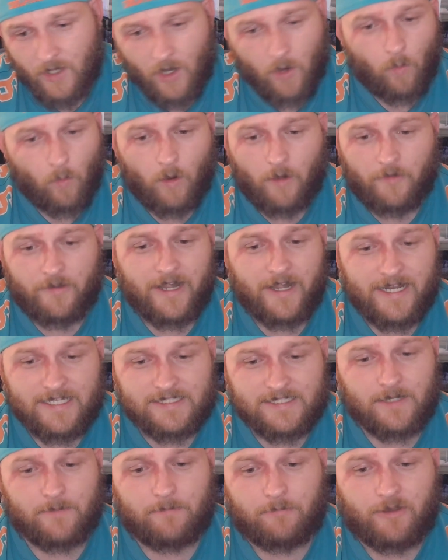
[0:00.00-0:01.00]

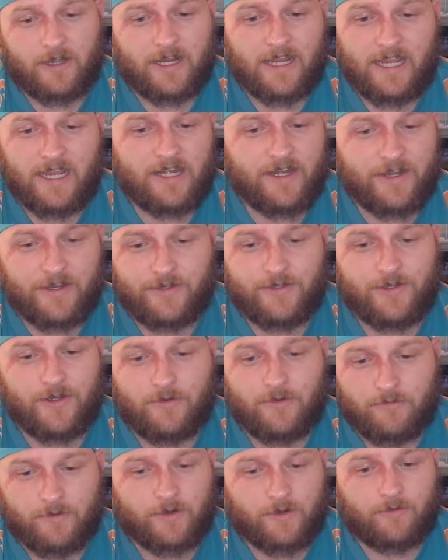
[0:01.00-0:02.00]
Warriors bring in
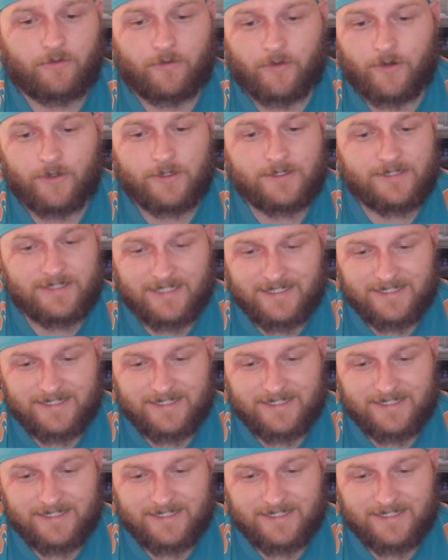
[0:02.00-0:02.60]
new recruits,